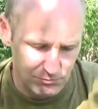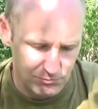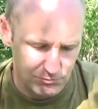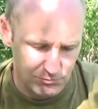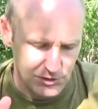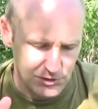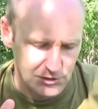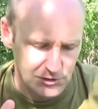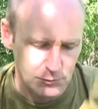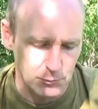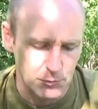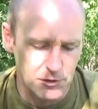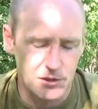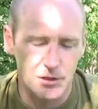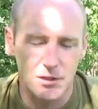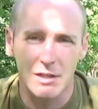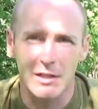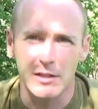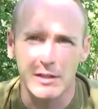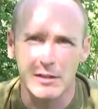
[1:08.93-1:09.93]

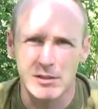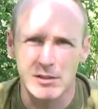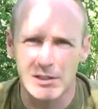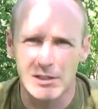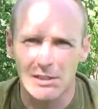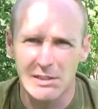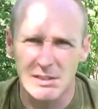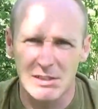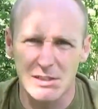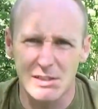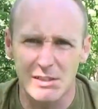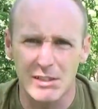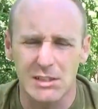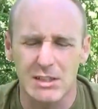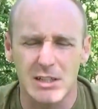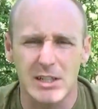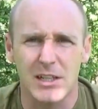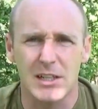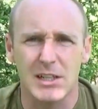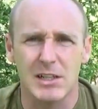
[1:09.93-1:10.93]
reasonably consistent
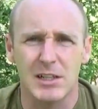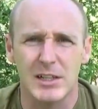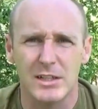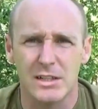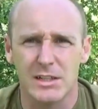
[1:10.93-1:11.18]
and